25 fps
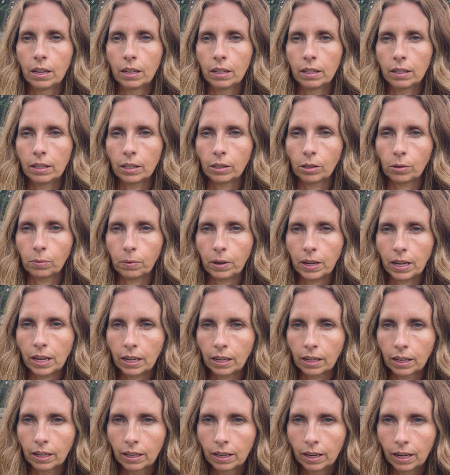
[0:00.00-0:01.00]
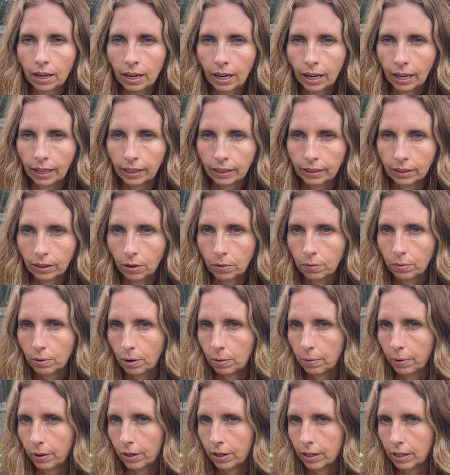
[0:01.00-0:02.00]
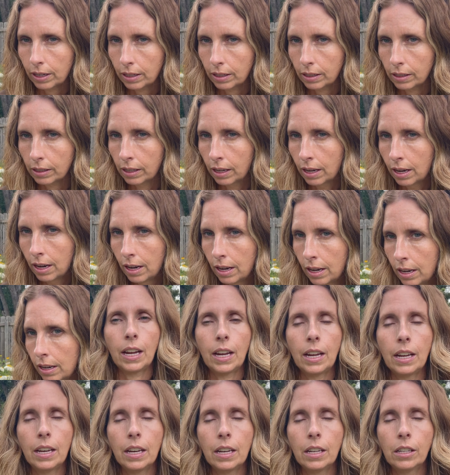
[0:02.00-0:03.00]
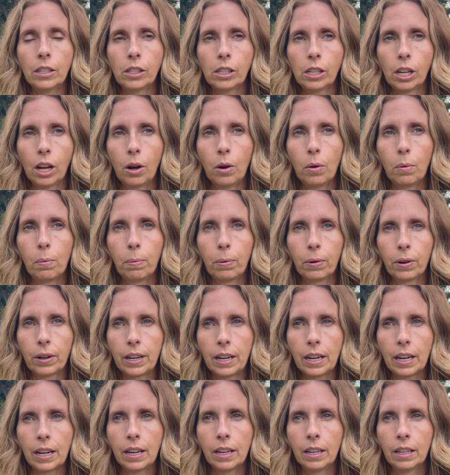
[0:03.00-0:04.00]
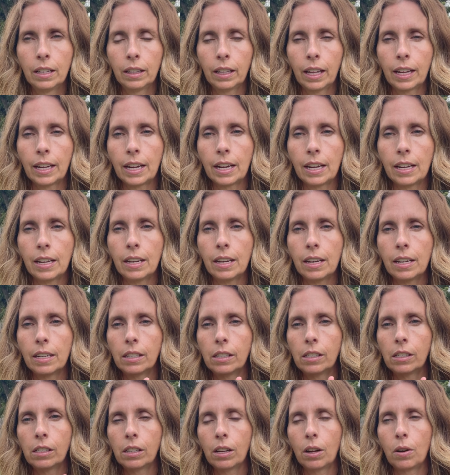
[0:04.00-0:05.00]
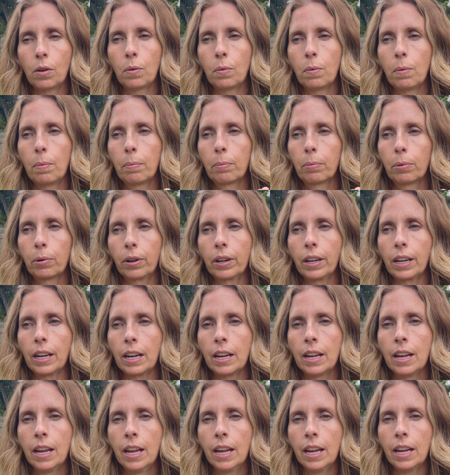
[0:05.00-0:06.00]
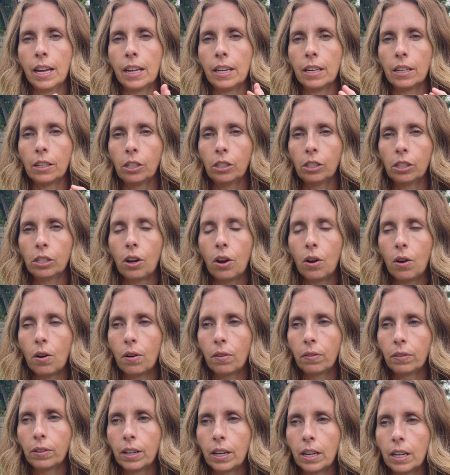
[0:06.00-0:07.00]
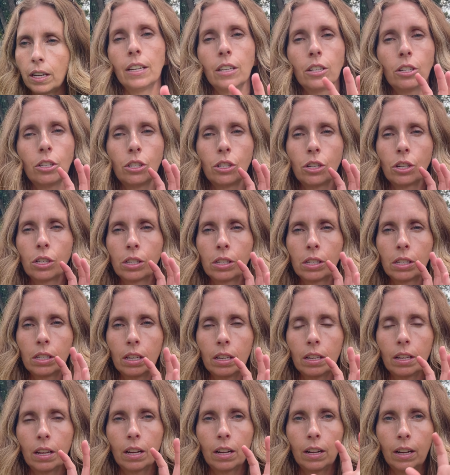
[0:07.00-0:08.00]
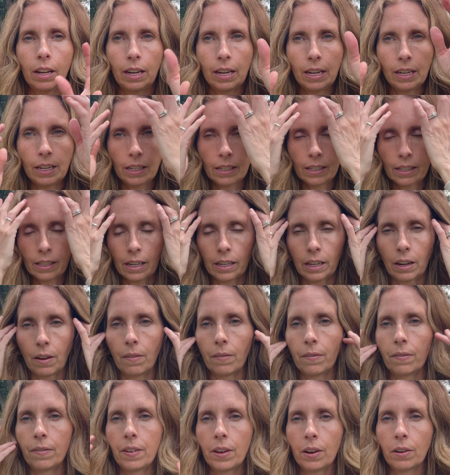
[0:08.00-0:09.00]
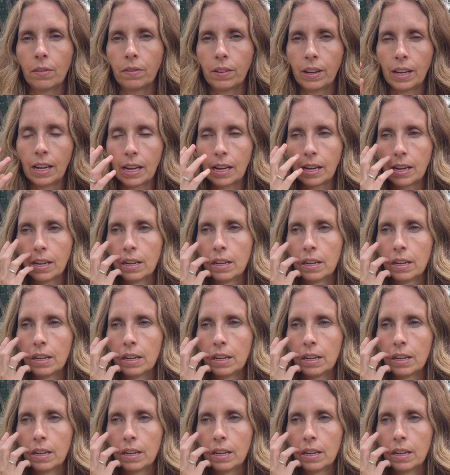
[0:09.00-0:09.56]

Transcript: this week. I don't know where it is. It is so pretty. It is so pretty. It is soft. It is like velvety